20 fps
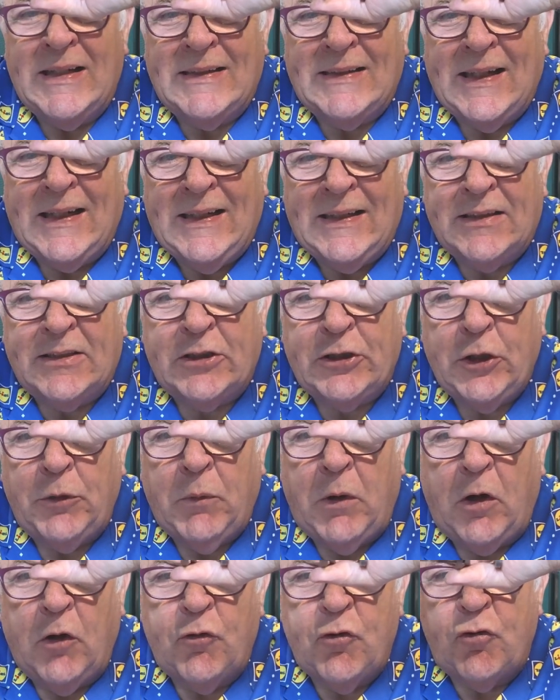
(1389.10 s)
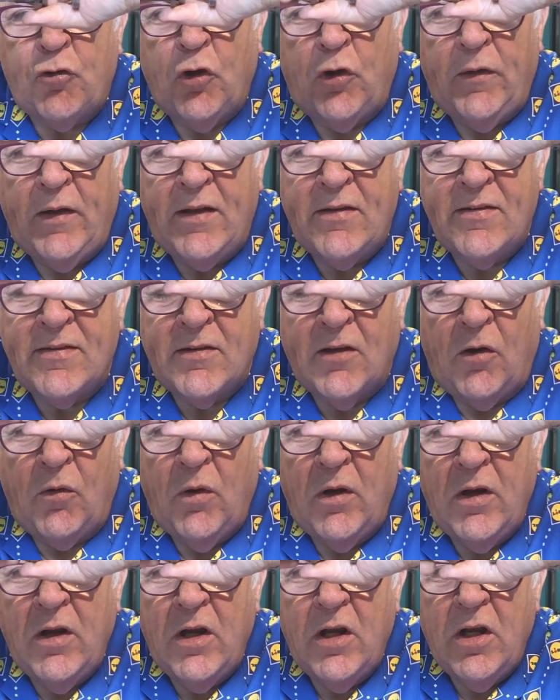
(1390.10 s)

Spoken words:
it's too hard to turn this, so